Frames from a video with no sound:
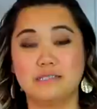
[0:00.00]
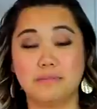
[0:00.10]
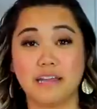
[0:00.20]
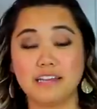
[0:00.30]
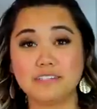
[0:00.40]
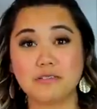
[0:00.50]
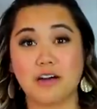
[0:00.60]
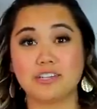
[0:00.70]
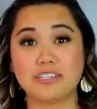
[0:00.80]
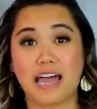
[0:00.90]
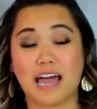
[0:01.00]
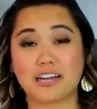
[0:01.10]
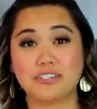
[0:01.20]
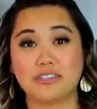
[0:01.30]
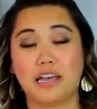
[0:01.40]
Spaghetti squash is
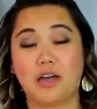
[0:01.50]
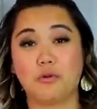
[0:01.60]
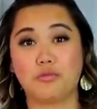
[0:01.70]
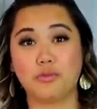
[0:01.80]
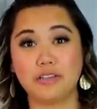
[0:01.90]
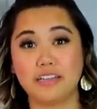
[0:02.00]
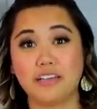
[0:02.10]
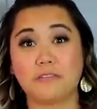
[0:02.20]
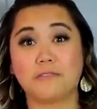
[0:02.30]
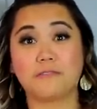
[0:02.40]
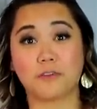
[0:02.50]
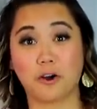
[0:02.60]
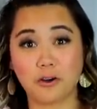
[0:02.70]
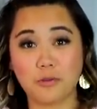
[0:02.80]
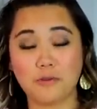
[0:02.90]
actually a really
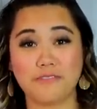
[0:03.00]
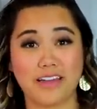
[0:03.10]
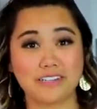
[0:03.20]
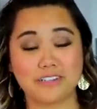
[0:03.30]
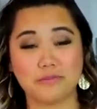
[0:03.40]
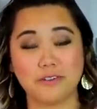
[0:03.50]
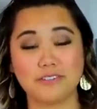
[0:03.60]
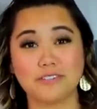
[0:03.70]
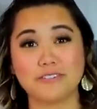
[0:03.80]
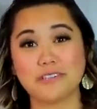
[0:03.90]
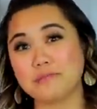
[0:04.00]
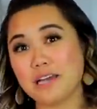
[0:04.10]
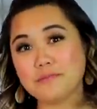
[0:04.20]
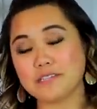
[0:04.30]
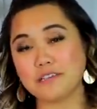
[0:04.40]
firm vegetable, so
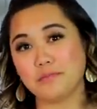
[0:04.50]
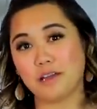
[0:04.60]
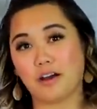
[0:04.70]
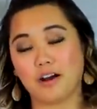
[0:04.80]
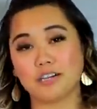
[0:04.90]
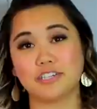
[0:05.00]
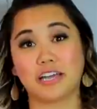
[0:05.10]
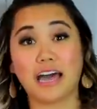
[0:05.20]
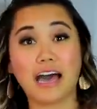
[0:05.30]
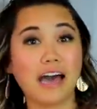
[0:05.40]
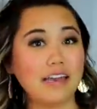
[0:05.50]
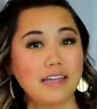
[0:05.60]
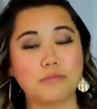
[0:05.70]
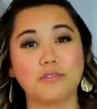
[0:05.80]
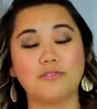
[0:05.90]
sometimes it can be hard to cut
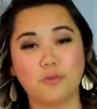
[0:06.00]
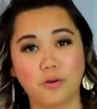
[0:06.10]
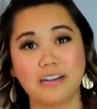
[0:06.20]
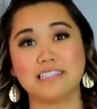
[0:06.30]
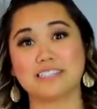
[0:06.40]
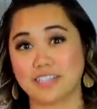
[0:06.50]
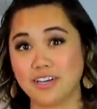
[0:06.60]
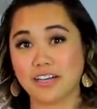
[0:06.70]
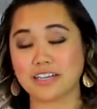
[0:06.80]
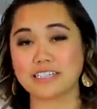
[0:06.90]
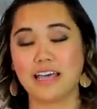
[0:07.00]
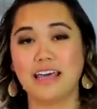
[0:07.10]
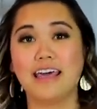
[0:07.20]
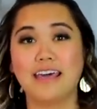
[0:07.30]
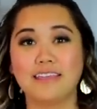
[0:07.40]
it before it's cooked.
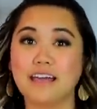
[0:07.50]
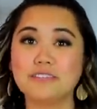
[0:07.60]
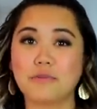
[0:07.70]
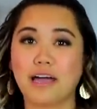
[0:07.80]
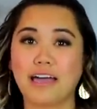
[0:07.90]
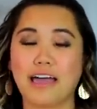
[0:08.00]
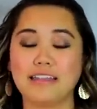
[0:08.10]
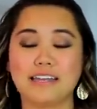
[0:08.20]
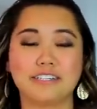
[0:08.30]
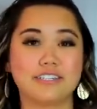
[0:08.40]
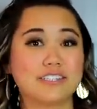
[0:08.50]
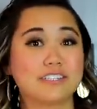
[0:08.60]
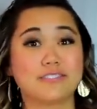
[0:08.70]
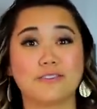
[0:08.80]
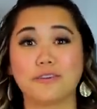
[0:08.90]
That's why I like to
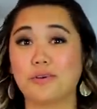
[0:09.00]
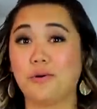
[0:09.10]
just throw the